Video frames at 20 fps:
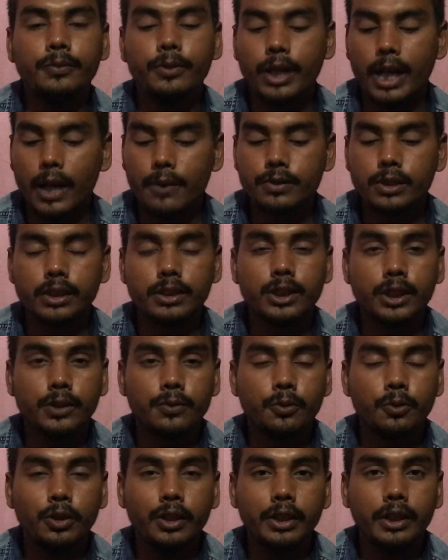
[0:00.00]
we have
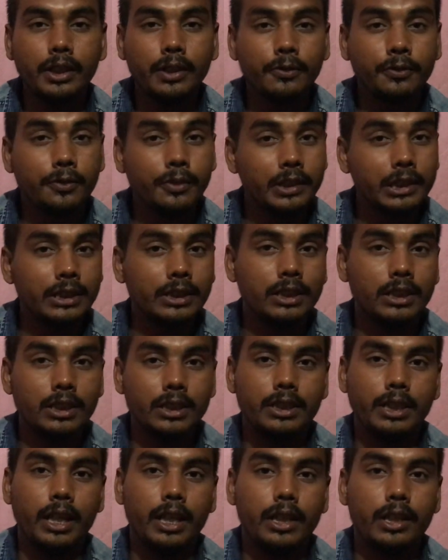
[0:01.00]
successfully fixed
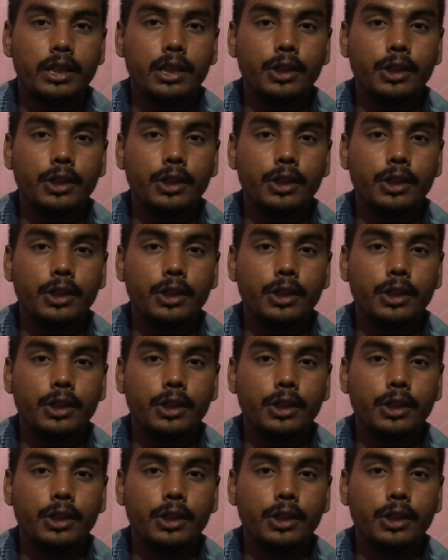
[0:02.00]
this error